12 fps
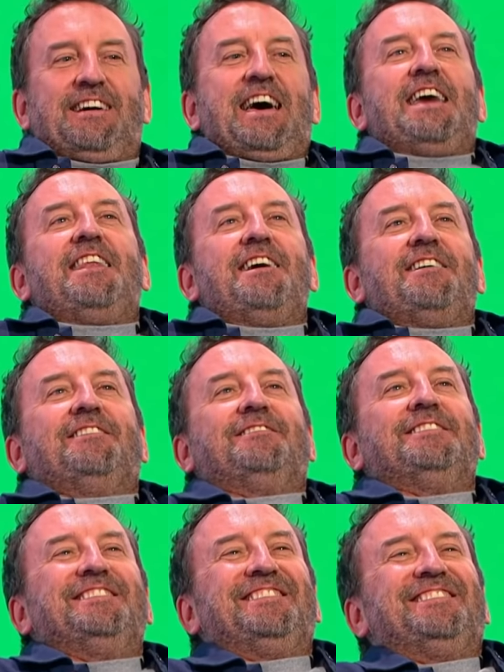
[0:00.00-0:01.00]

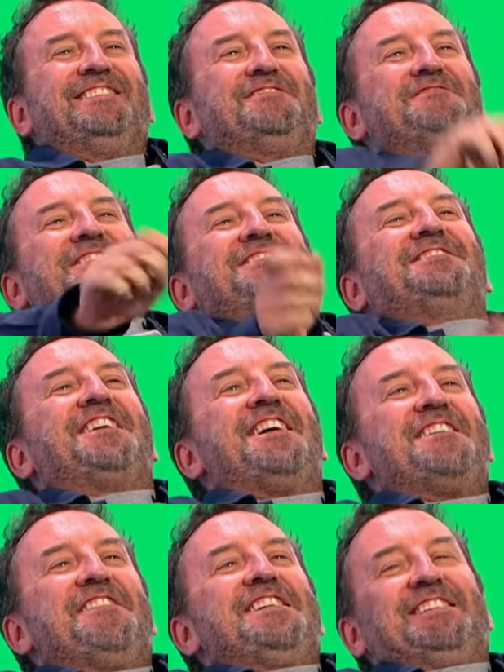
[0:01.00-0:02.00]
Hello. Want me to
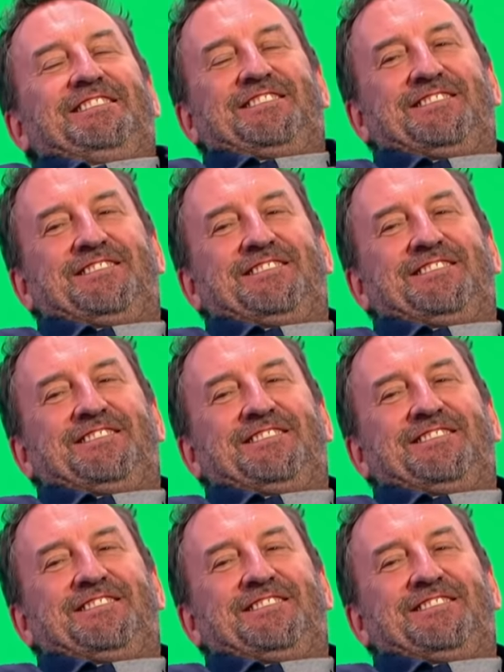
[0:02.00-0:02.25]
sign that?